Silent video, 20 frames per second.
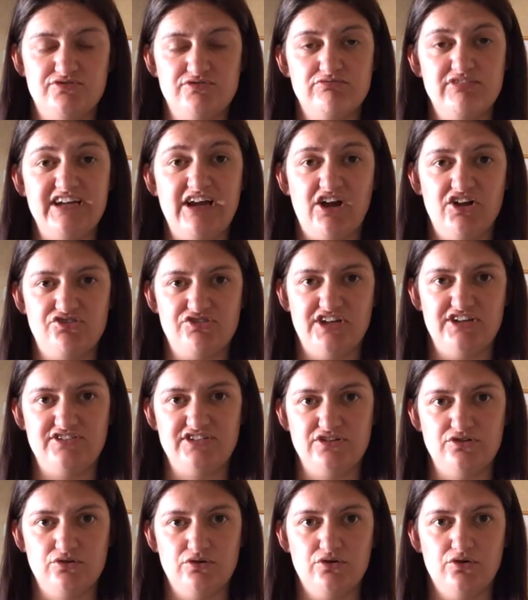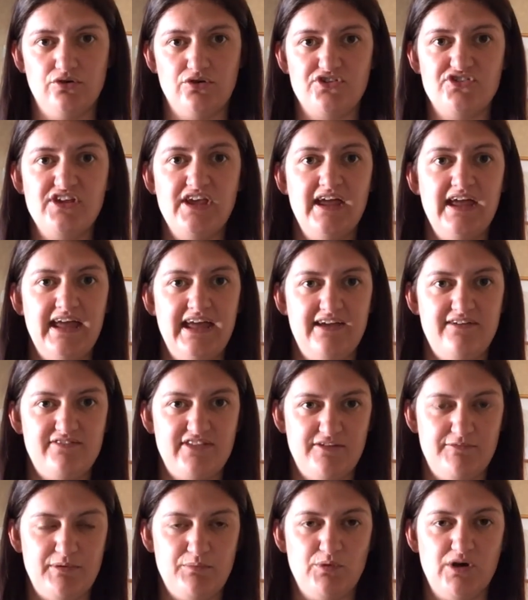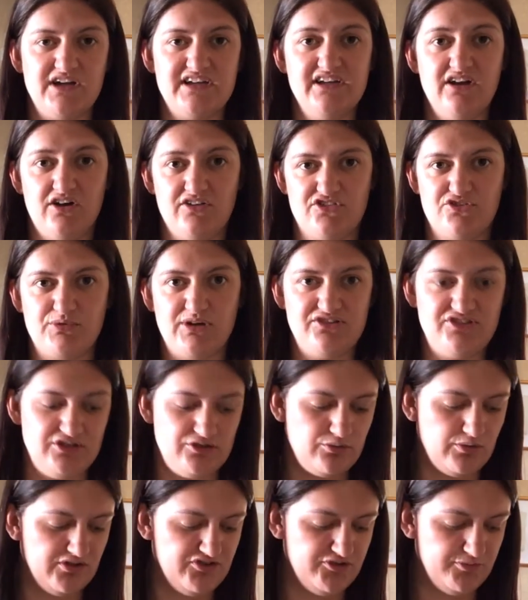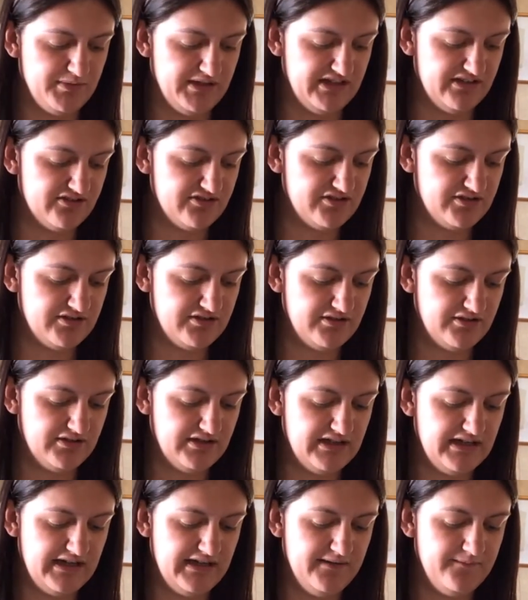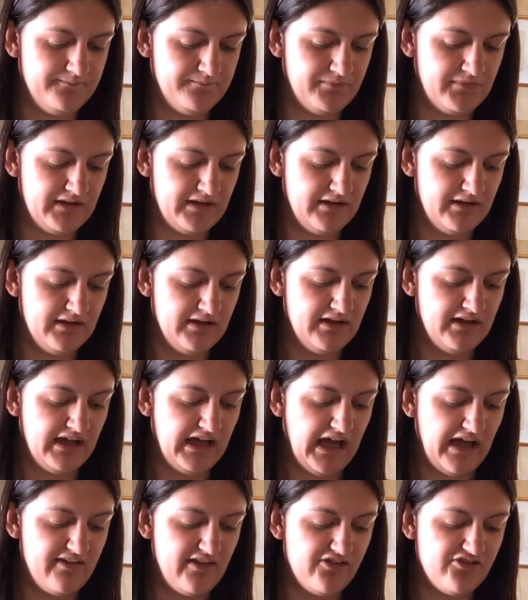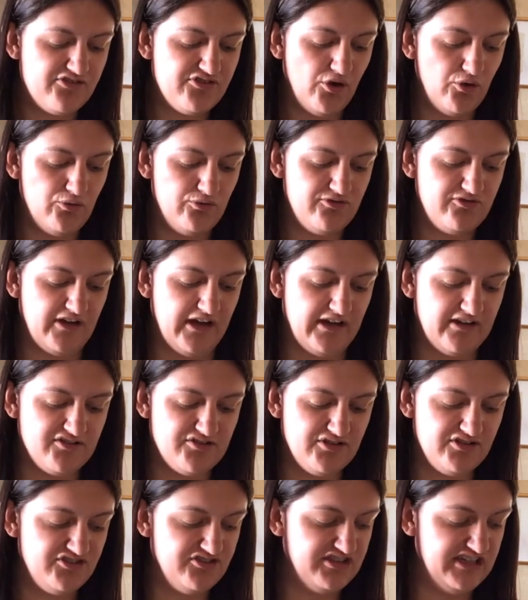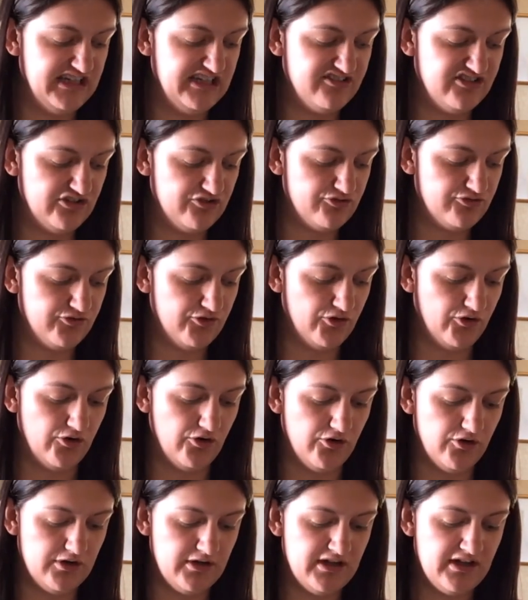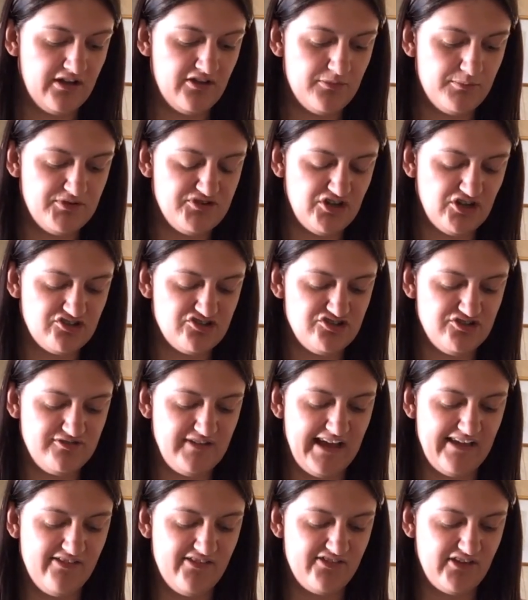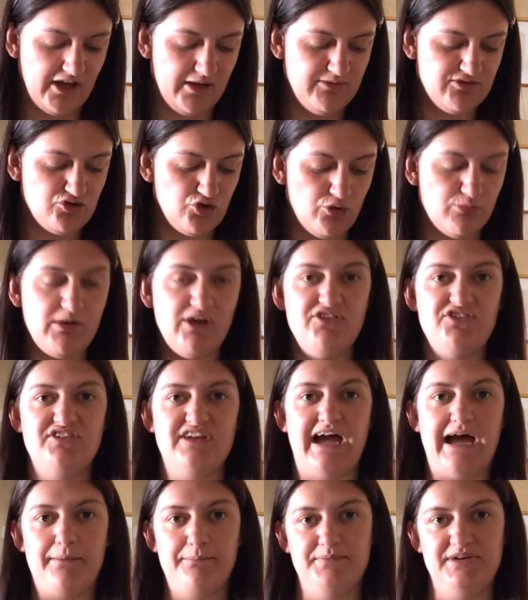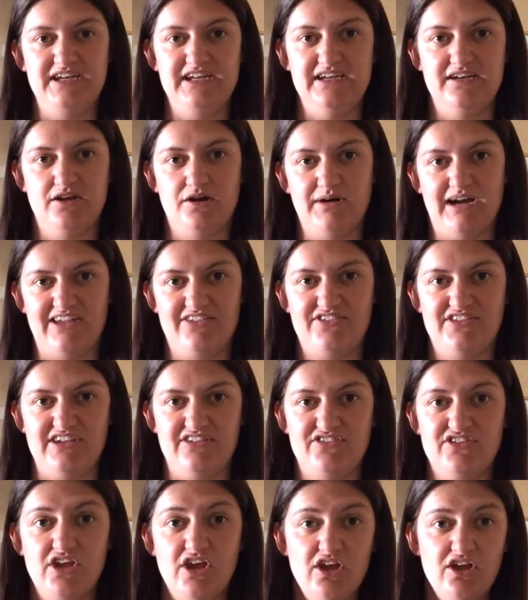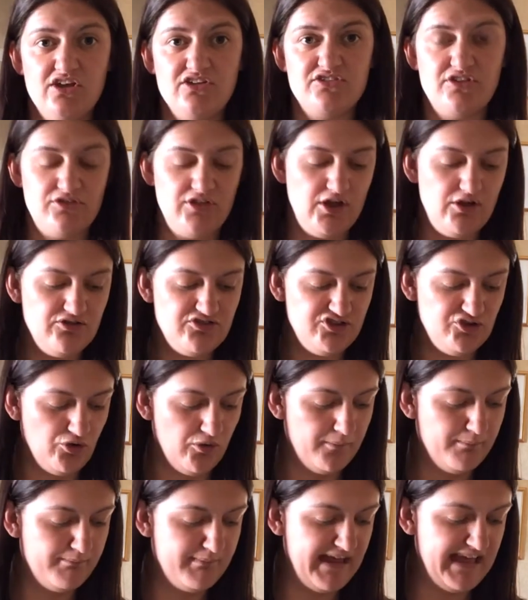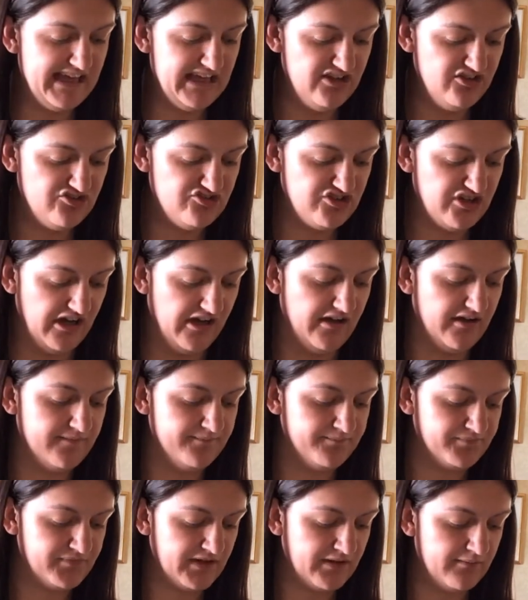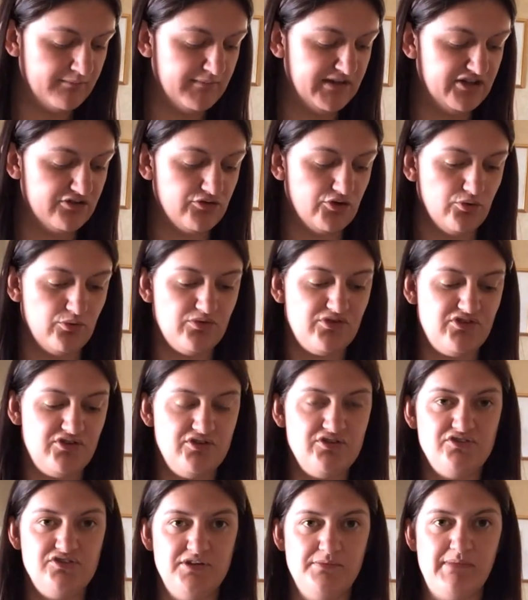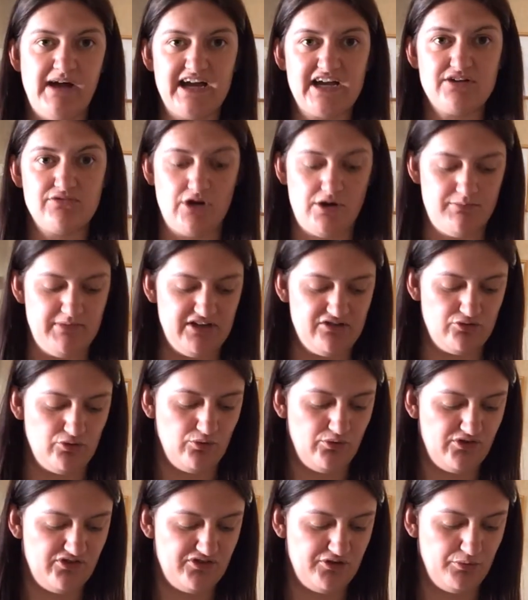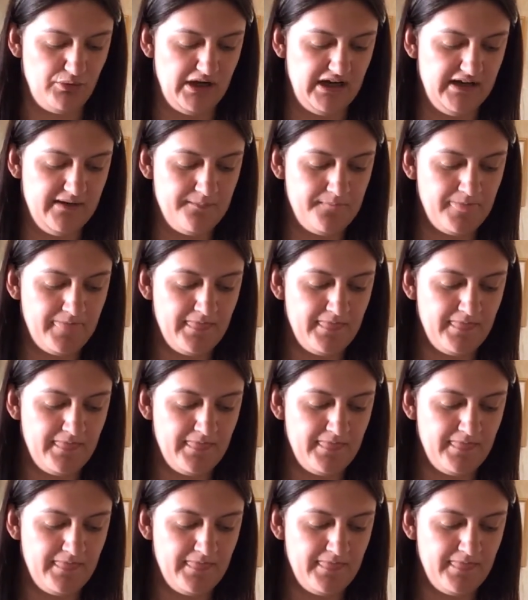for rehydrating your horse if they've been working hard, sweating quite a bit. Okay, and then sulfur, so it's needed for production of enzymes, hormones and amino acids. So those are your major minerals, so your macro minerals as it were.